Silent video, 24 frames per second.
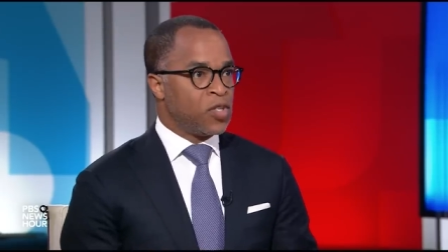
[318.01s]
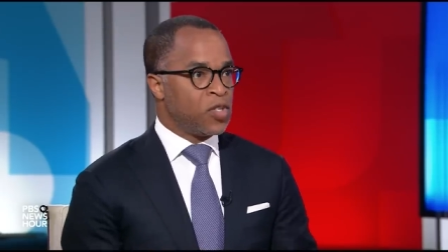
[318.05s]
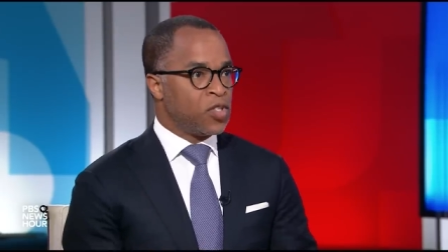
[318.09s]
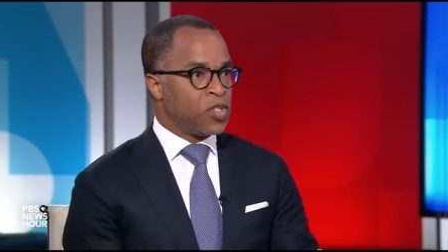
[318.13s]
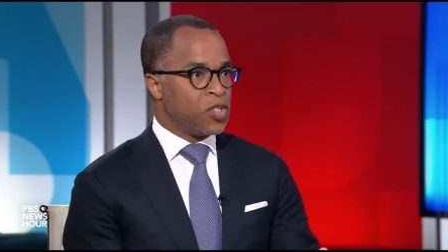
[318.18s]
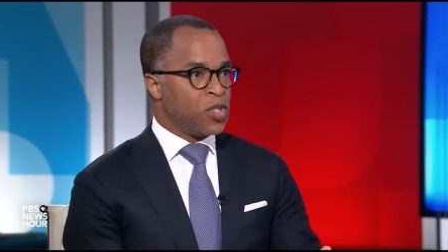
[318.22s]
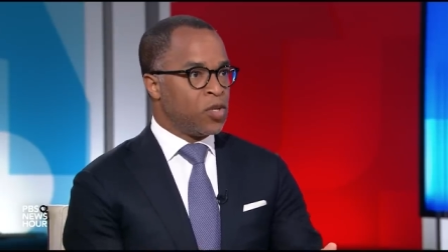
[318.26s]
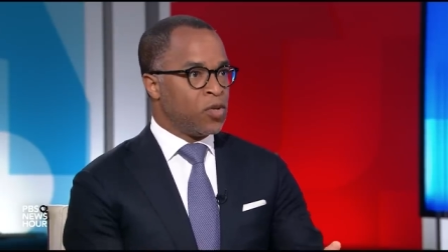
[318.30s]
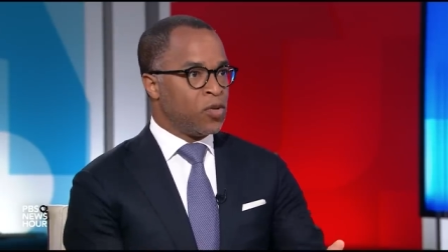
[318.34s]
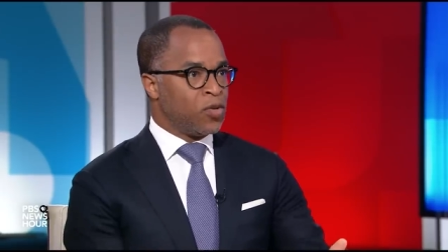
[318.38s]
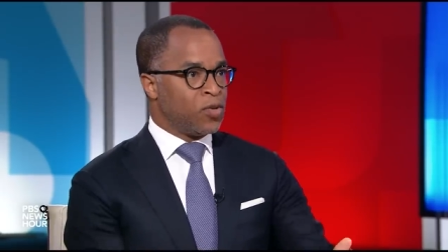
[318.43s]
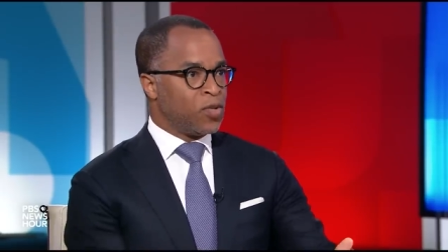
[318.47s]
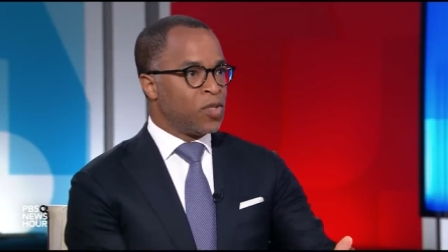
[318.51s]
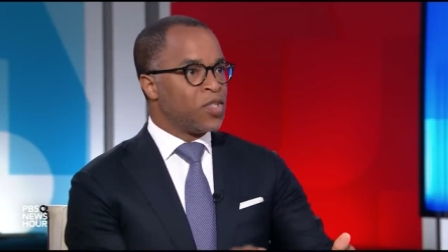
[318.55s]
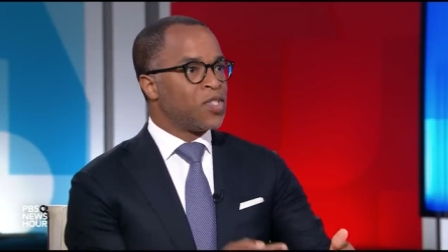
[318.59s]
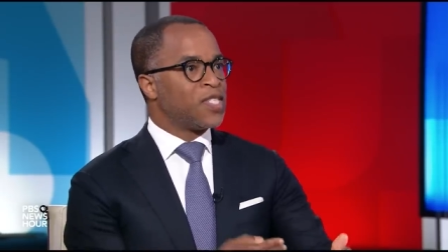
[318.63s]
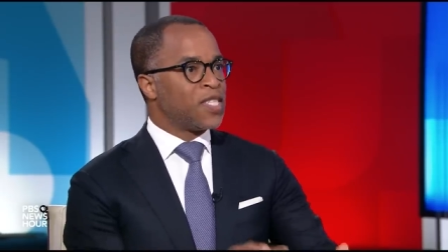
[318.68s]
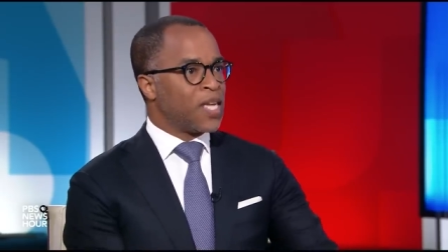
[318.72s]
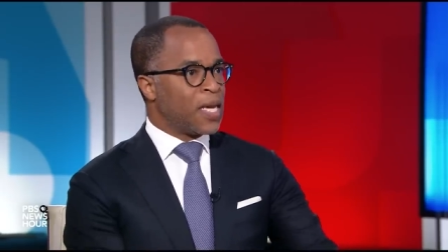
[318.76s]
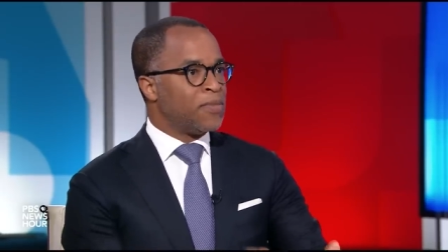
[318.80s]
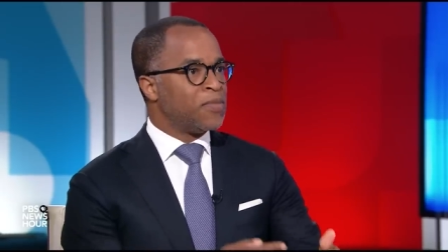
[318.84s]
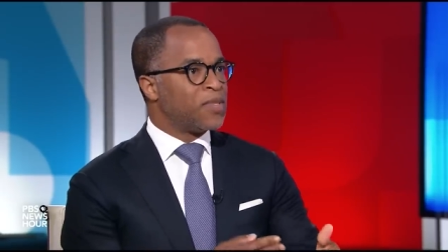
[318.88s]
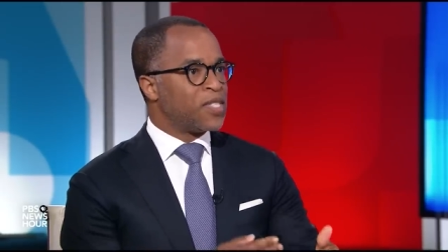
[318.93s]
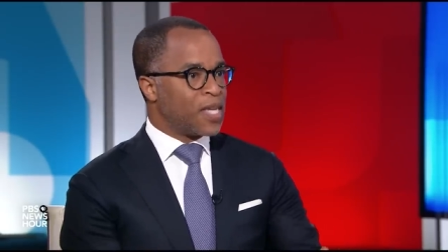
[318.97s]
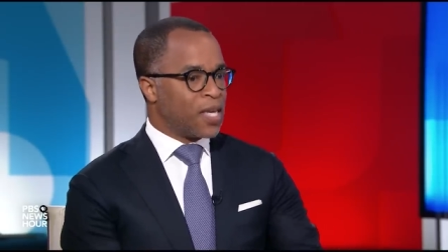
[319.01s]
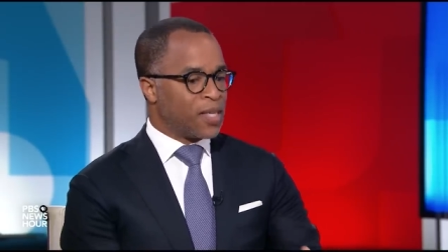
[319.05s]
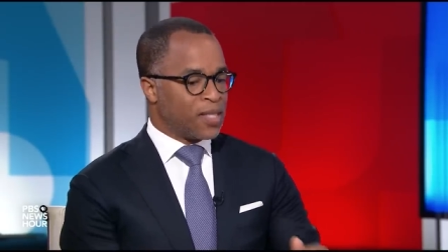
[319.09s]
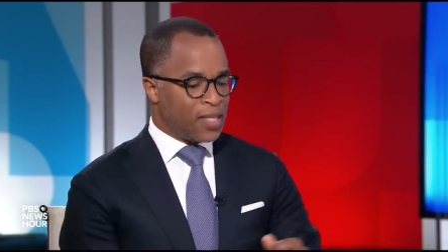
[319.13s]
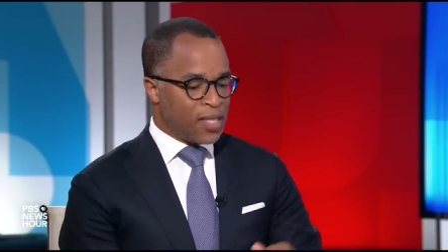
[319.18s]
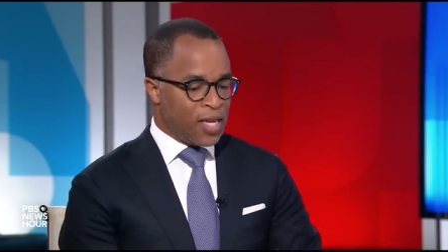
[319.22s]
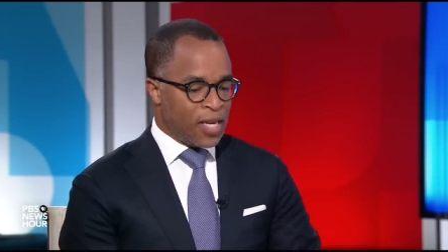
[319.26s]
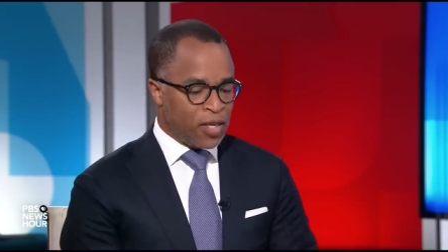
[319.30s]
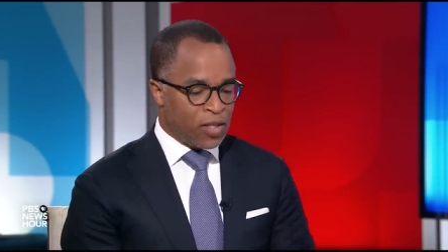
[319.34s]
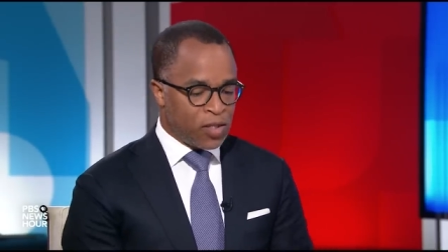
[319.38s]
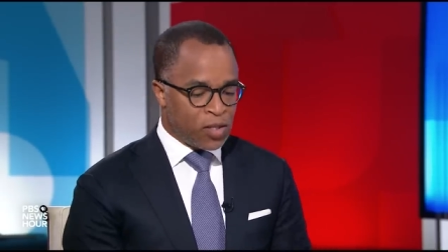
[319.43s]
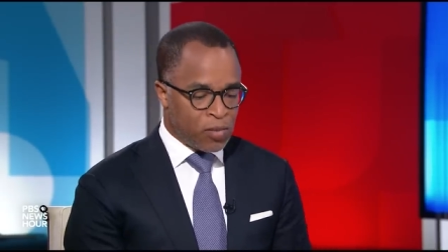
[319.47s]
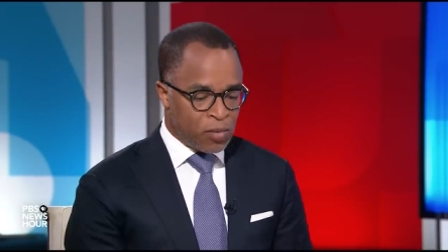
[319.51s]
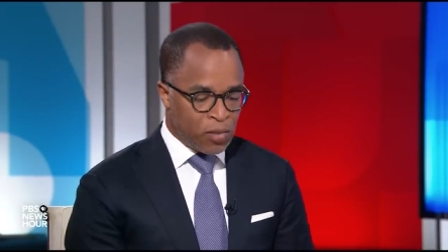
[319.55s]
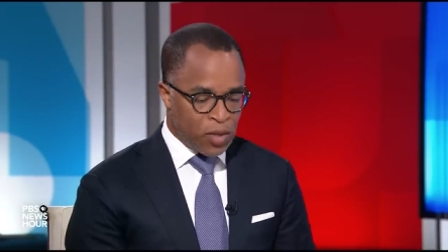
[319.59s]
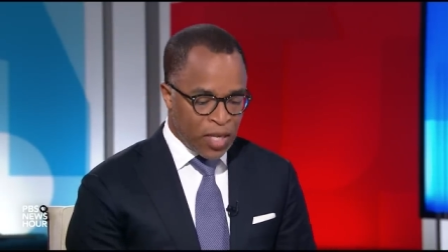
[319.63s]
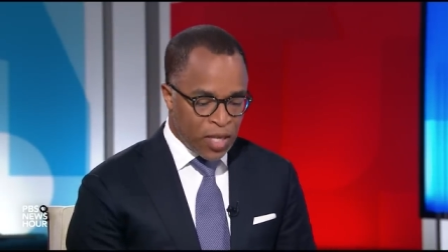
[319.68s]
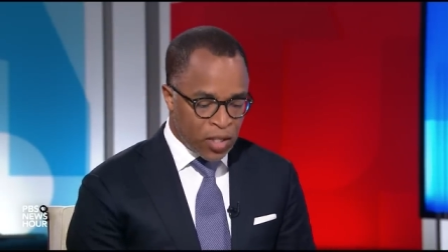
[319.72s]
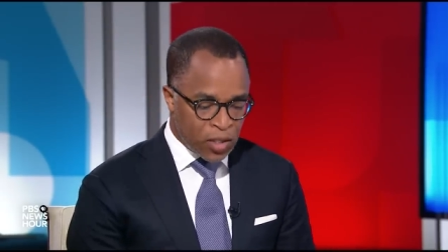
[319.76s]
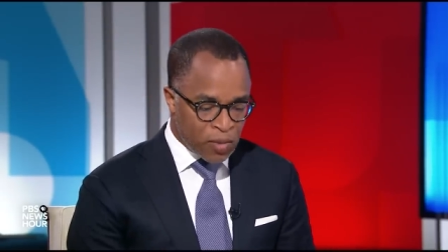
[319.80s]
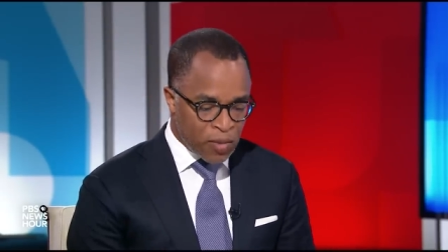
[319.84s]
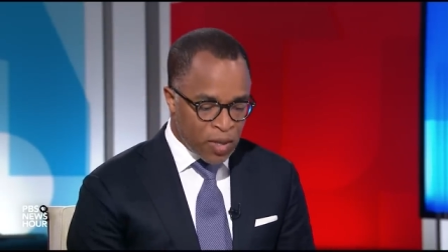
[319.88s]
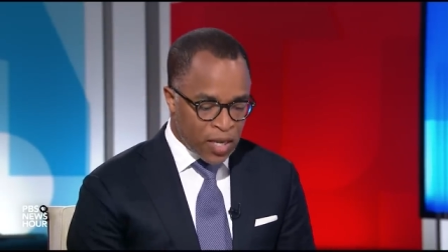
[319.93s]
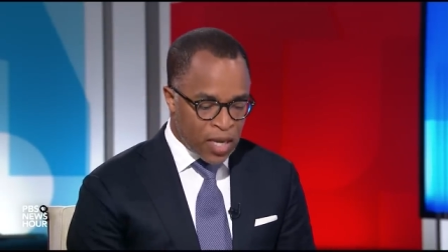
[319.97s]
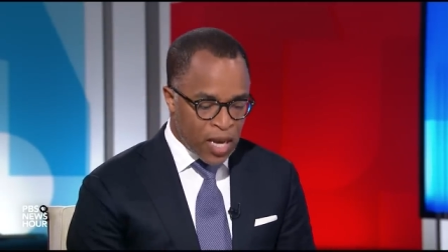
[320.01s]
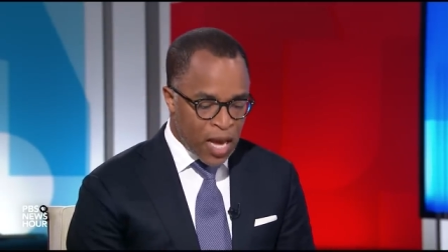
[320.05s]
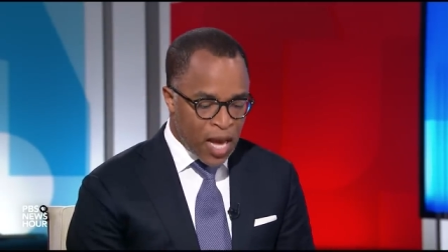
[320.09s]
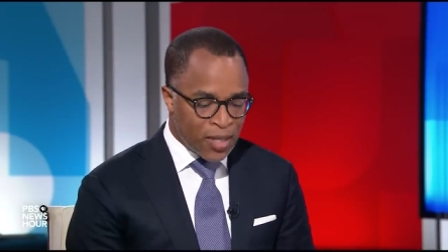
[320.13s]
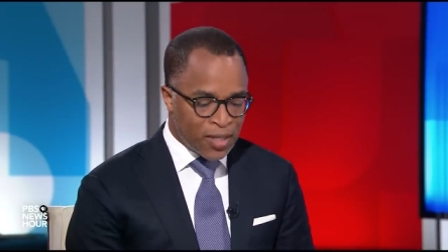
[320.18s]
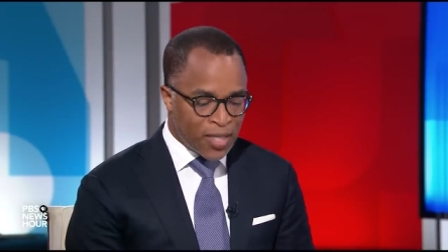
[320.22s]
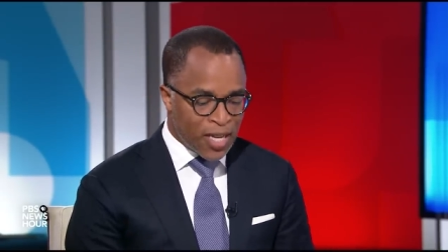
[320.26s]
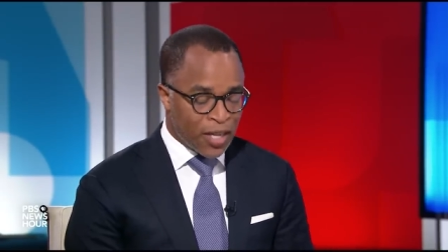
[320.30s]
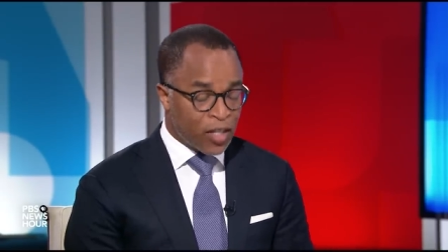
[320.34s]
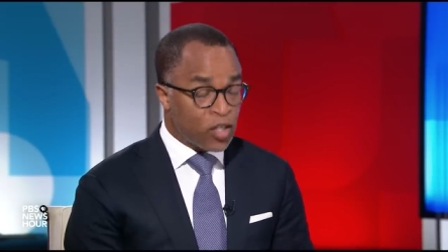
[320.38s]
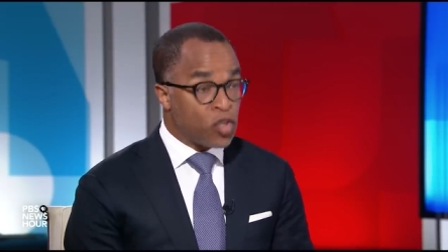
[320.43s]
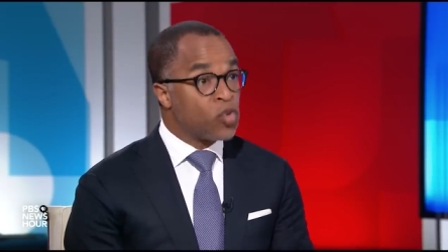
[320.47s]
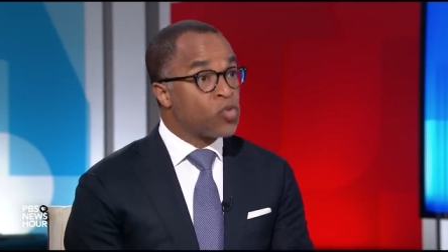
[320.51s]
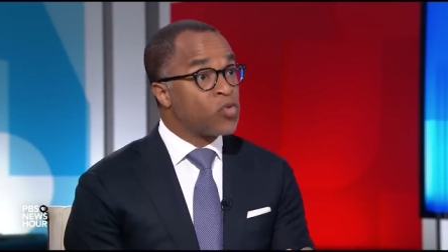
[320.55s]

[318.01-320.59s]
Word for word: to same-sex intim intimate contact.